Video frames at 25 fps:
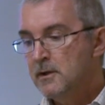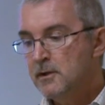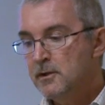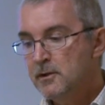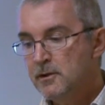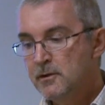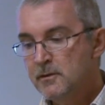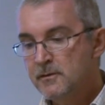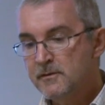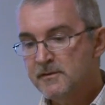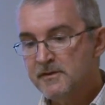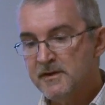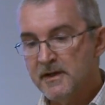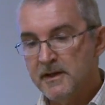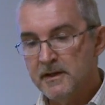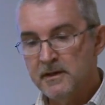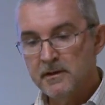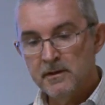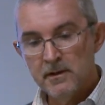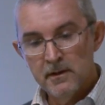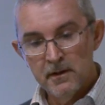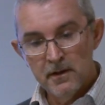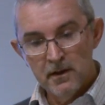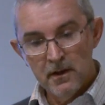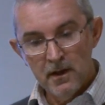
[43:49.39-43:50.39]

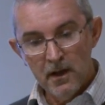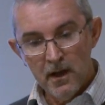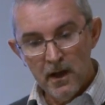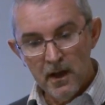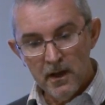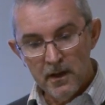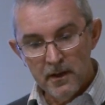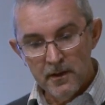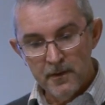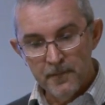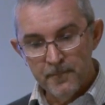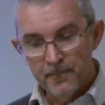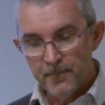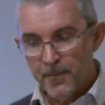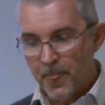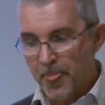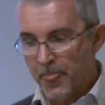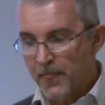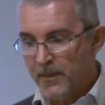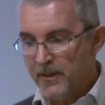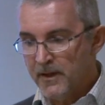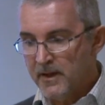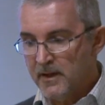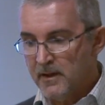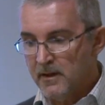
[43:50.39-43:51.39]
using
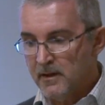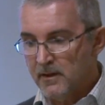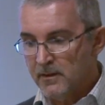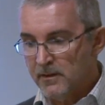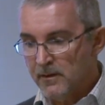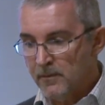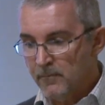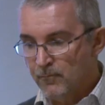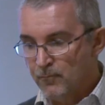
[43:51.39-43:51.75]
the